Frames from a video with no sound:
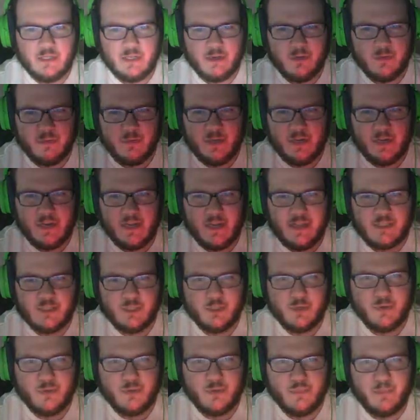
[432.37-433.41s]
in a minute, I actually
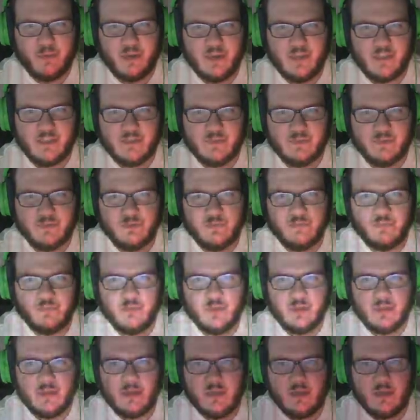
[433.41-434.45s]
go in the boss room,
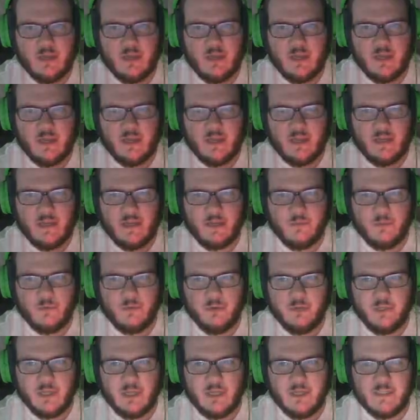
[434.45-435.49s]
and I didn't
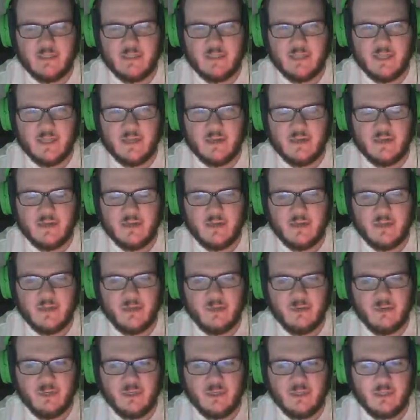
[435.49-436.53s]
realize that uh,
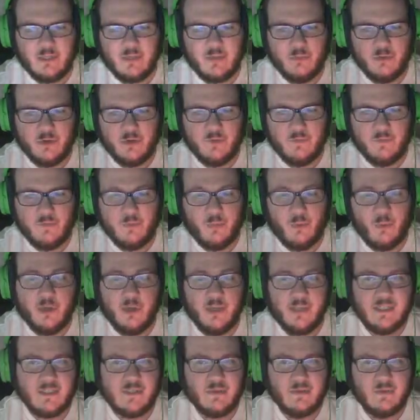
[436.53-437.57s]
you could get rid of the
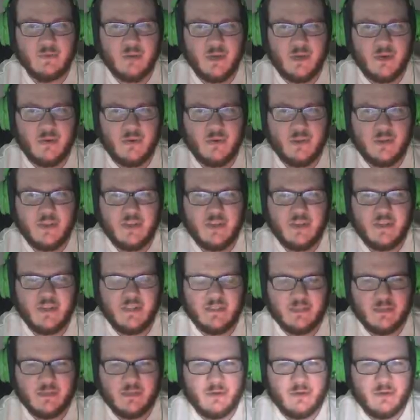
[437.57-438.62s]
poison right away yet.
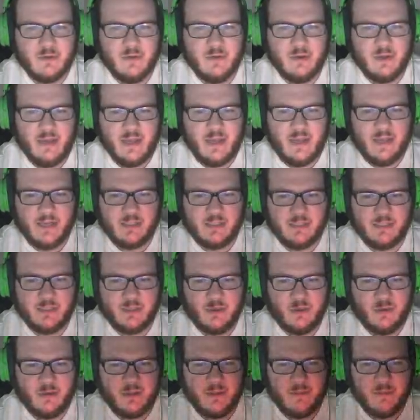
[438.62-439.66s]
So I actually
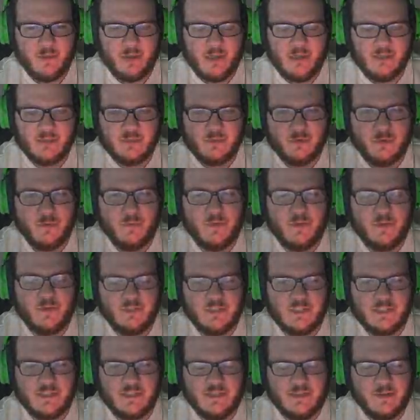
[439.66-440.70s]
go in the boss room, and you'll
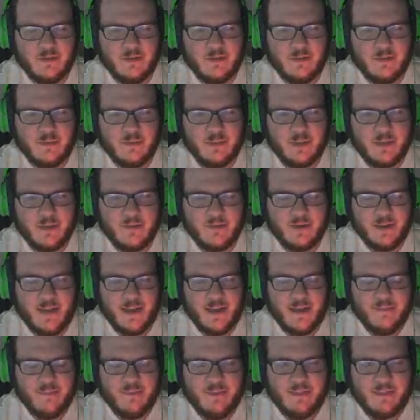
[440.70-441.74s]
see here in a minute what
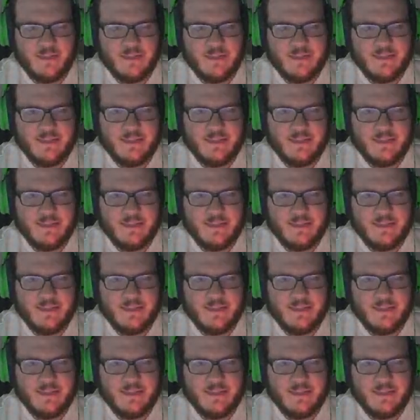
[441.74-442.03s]
happens.